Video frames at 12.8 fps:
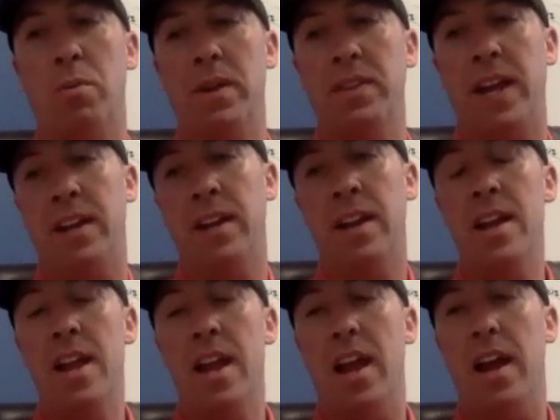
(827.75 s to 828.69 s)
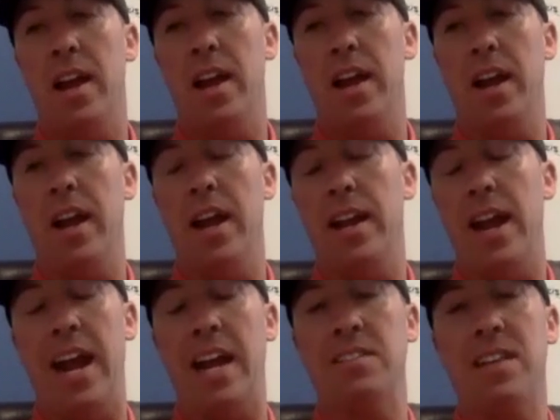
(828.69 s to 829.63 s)
And then and
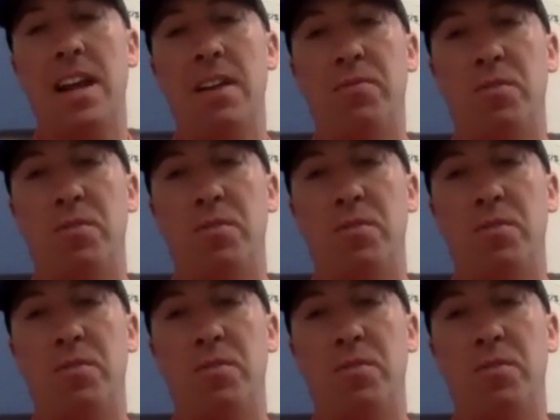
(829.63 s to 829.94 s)
as I've